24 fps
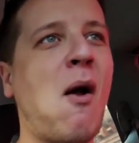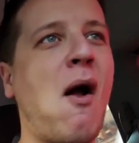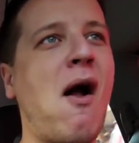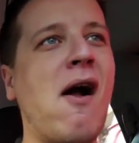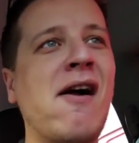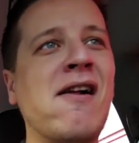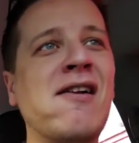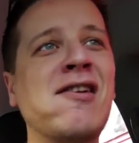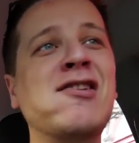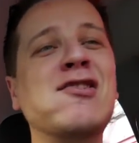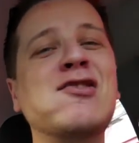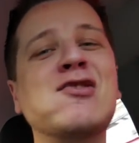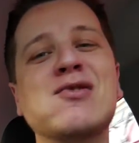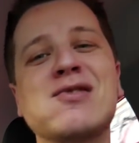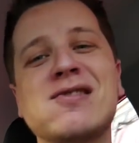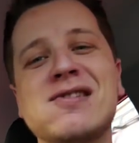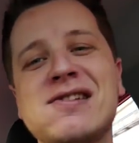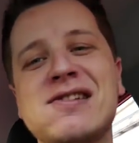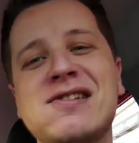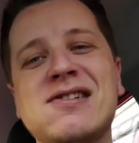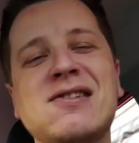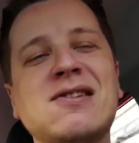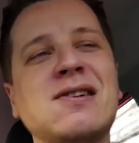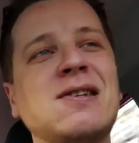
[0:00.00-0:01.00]
I need to
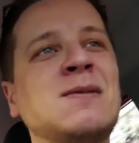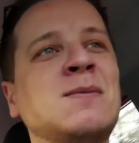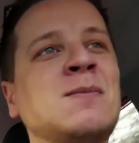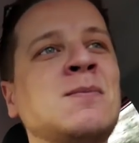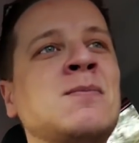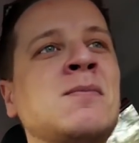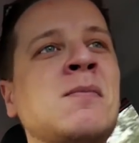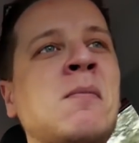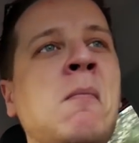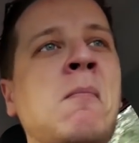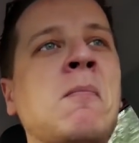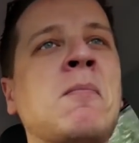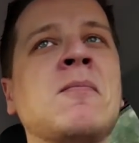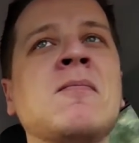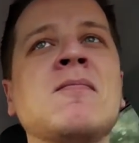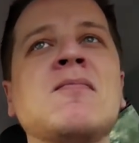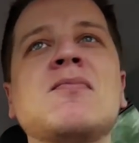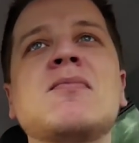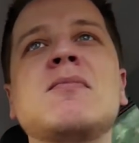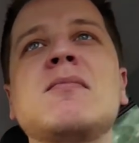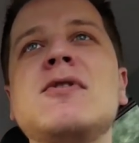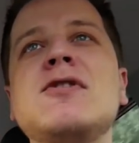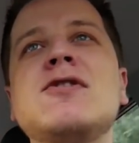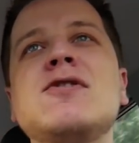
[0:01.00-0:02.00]
clean the car.
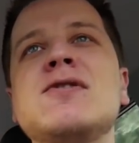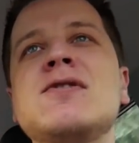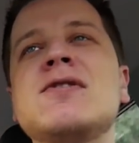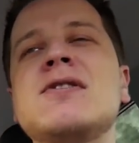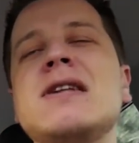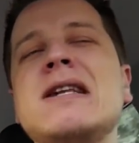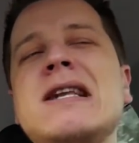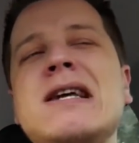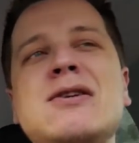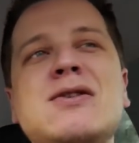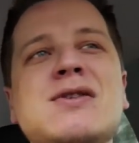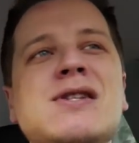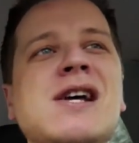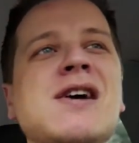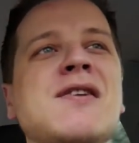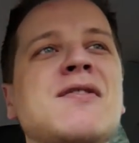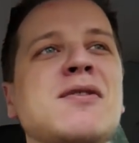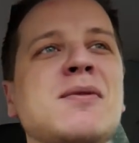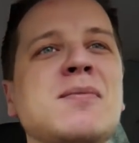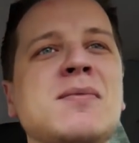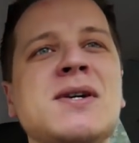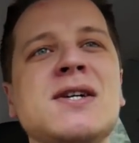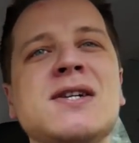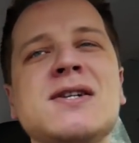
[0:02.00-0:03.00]
But you're not allowed to have
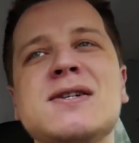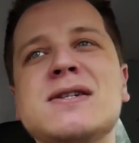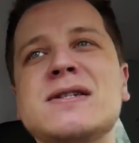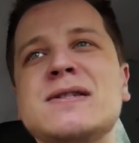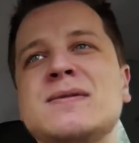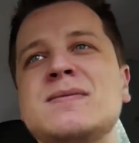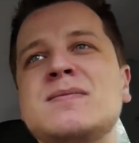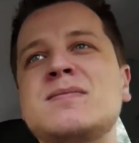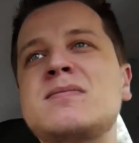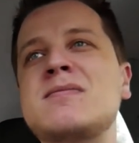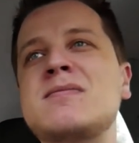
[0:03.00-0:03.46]
them, are you?